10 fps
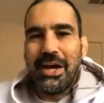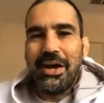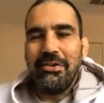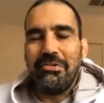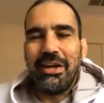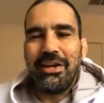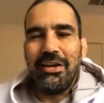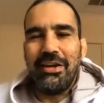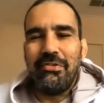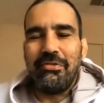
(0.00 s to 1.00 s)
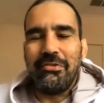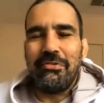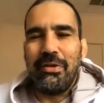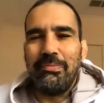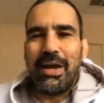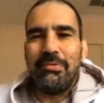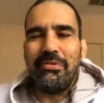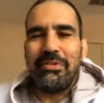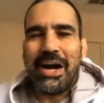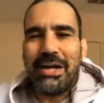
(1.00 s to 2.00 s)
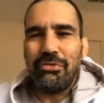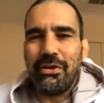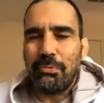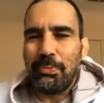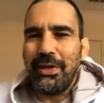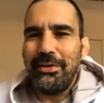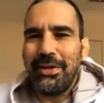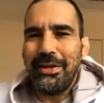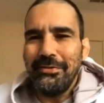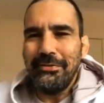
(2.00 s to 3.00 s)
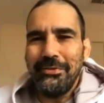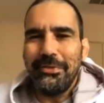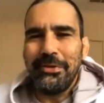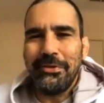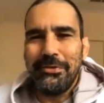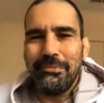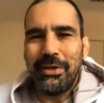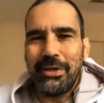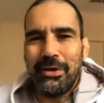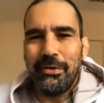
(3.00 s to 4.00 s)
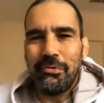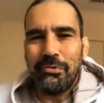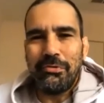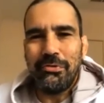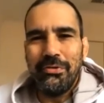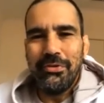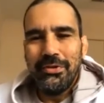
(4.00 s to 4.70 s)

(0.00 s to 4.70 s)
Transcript: like sometimes it's hard to explain that, you know, because